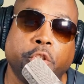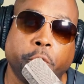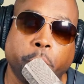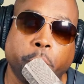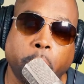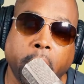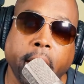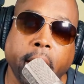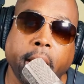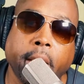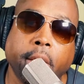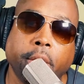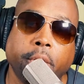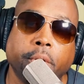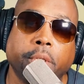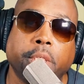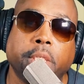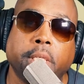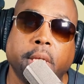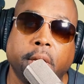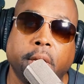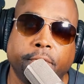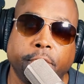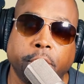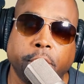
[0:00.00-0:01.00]
drain your
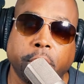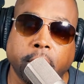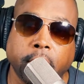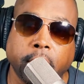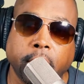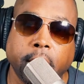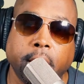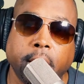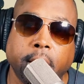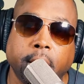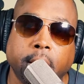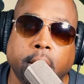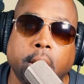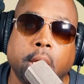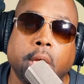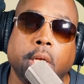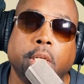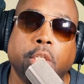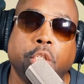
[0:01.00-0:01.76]
self-esteem,